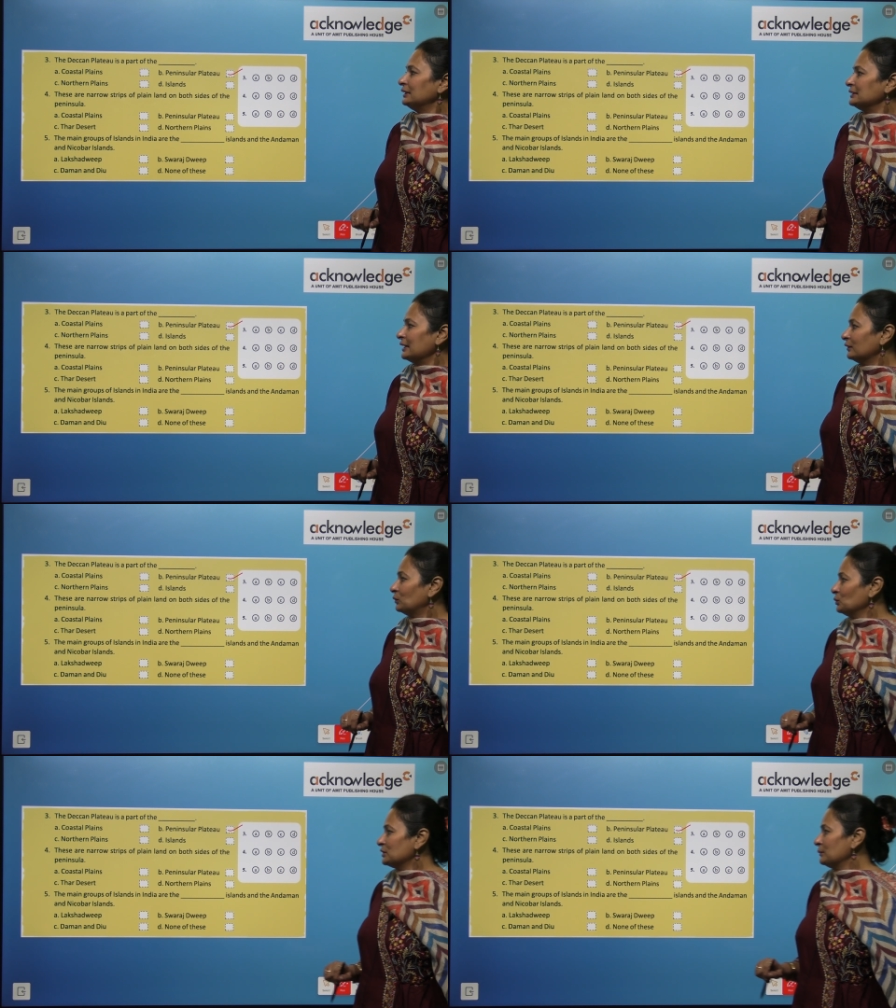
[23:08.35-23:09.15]
These are
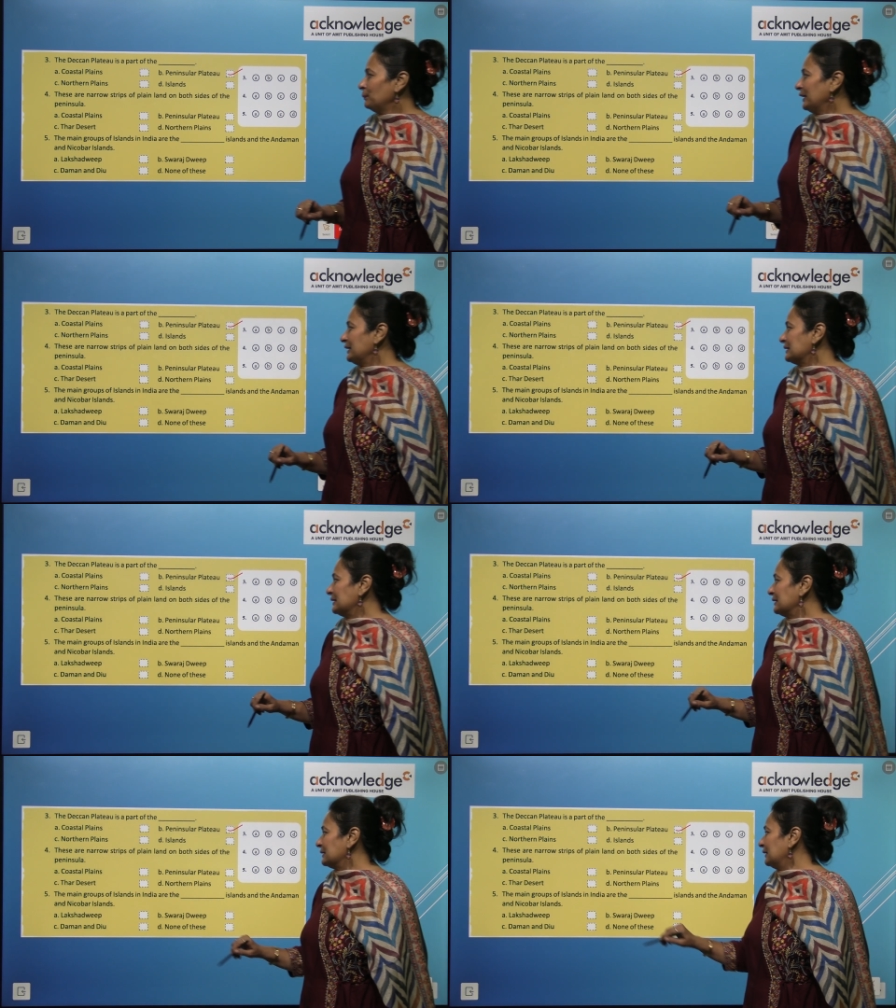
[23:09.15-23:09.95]
coastal plains,
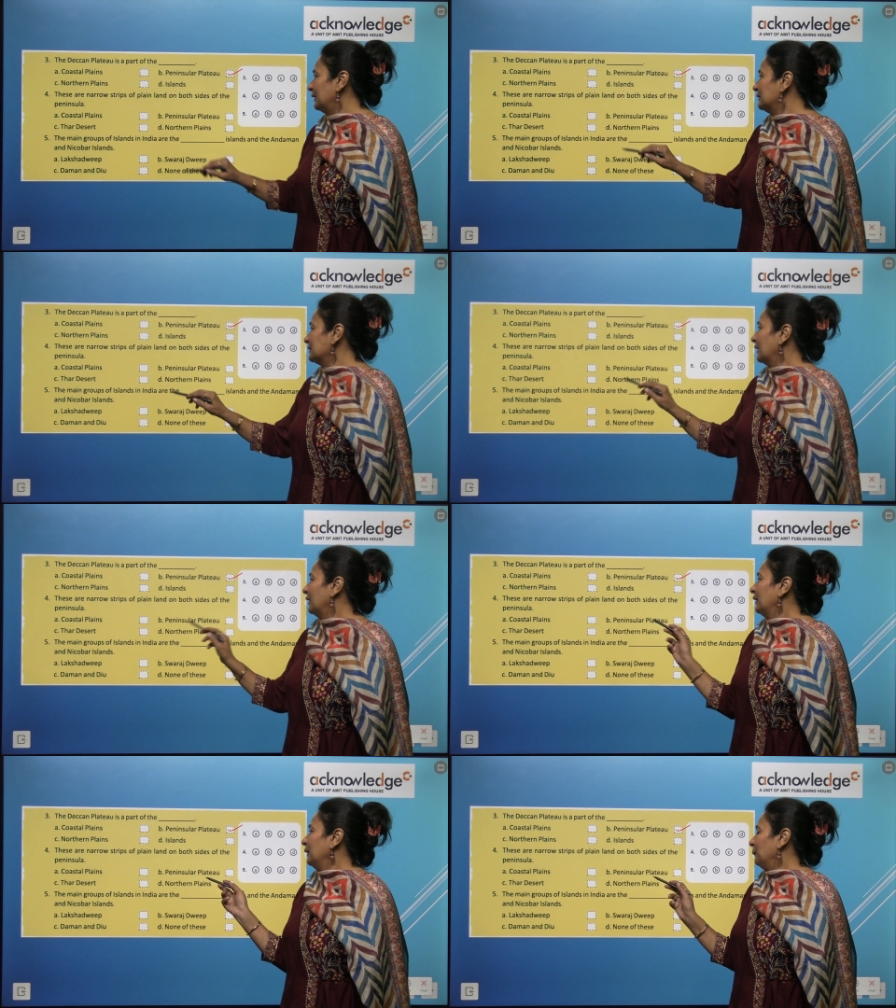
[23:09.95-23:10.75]
desert,
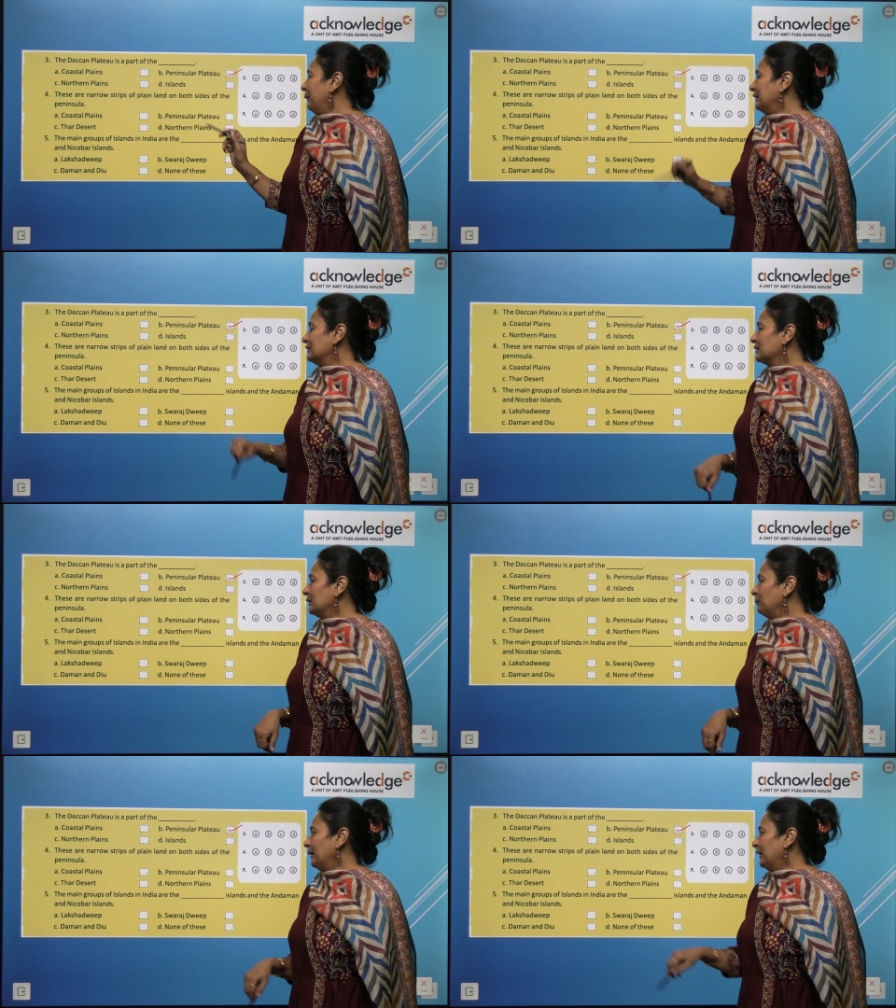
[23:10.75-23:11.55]

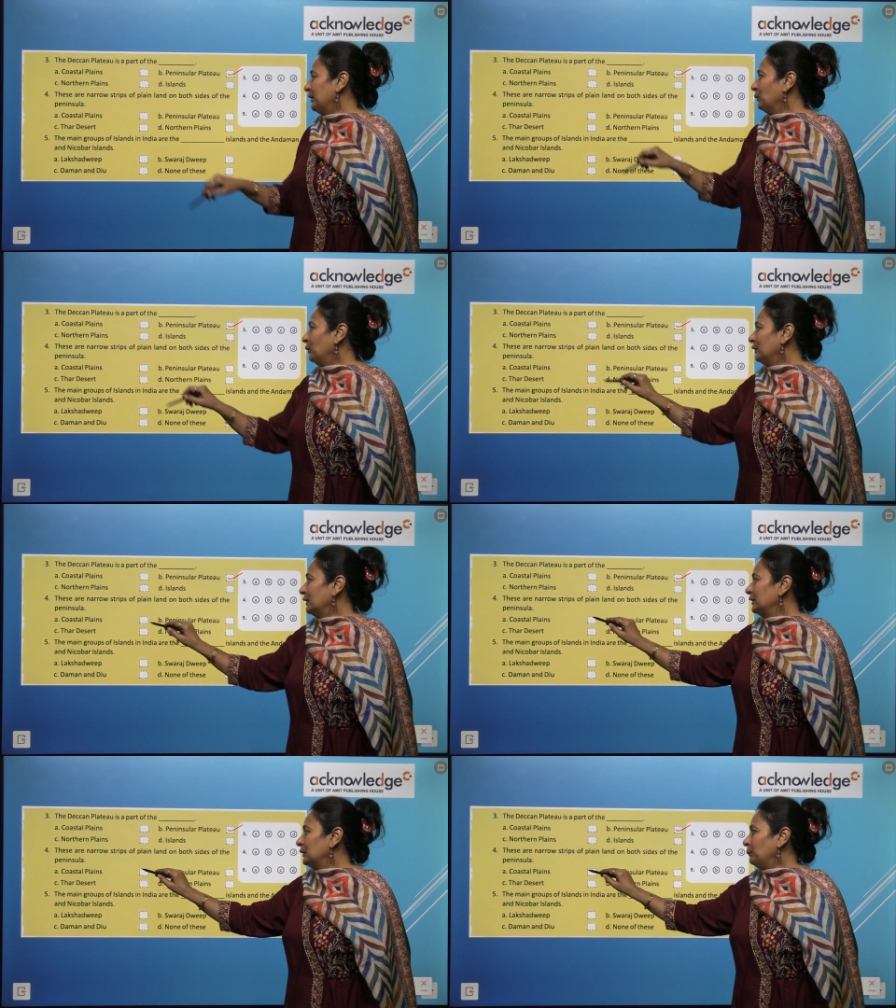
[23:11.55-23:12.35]
peninsular plateau or
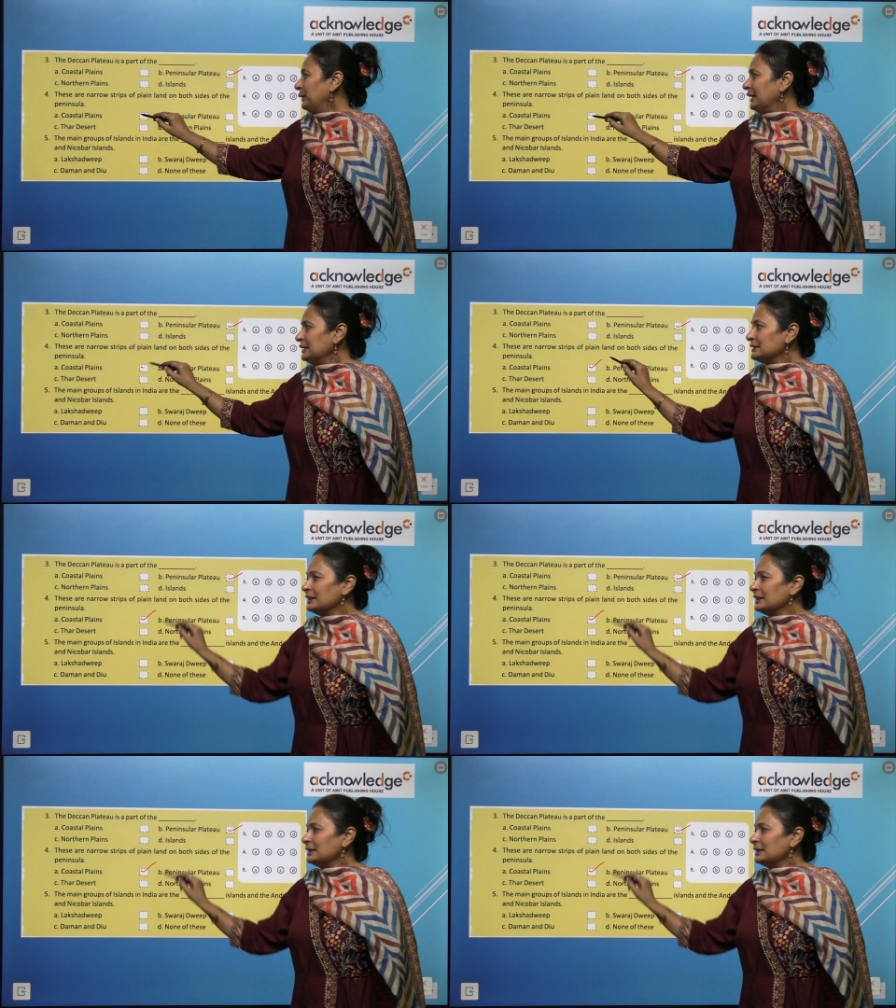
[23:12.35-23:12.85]
northern plains.